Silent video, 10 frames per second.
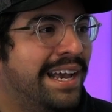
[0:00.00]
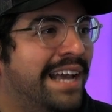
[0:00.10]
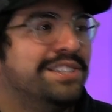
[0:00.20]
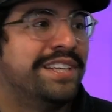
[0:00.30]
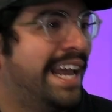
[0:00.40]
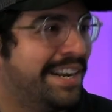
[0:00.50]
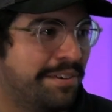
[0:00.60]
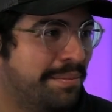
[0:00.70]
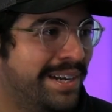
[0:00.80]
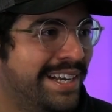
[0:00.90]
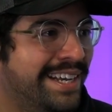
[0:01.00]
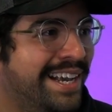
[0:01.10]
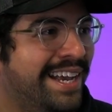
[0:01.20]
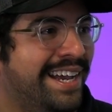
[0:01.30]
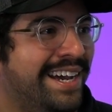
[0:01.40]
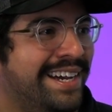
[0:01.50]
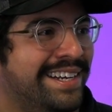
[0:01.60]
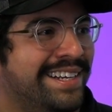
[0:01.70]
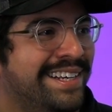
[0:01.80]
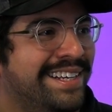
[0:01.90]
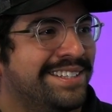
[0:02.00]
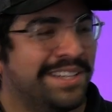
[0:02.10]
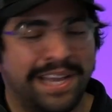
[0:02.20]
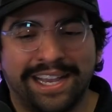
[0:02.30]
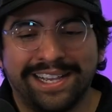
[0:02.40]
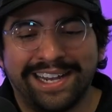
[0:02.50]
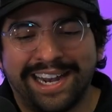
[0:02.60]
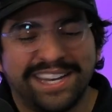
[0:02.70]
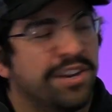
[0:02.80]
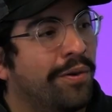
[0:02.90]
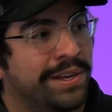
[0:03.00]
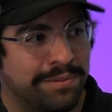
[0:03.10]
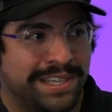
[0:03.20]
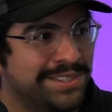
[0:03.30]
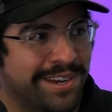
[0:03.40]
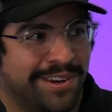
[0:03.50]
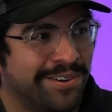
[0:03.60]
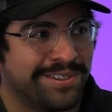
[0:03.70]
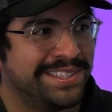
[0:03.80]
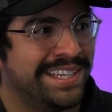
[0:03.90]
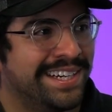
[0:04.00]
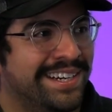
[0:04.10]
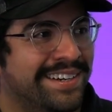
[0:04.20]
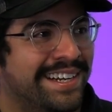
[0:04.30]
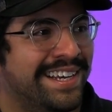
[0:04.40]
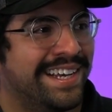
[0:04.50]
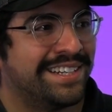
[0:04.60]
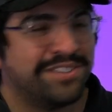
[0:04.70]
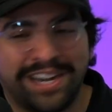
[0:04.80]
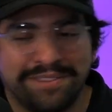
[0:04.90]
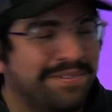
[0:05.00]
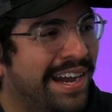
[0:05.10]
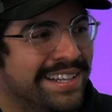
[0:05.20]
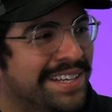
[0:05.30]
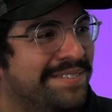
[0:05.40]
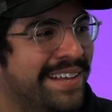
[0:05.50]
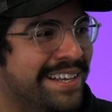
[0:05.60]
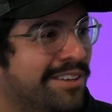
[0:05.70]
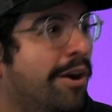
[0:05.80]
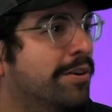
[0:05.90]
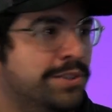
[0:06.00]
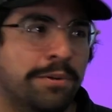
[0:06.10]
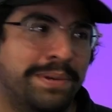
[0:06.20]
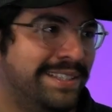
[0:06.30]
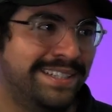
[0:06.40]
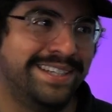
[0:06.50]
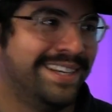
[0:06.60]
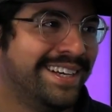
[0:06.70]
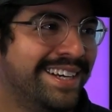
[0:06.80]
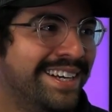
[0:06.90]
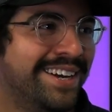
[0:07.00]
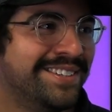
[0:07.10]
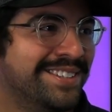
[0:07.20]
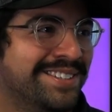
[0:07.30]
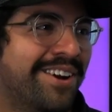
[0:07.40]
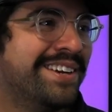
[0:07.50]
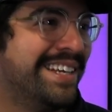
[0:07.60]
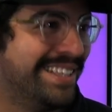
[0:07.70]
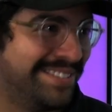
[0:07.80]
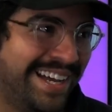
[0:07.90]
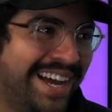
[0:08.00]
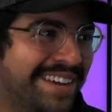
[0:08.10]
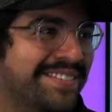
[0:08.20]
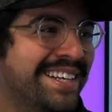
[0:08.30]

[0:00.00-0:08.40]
educate everybody, and so that I didn't know any restaurant owners here, and like trying to find them, like they're all so busy. So it's hard to get their time.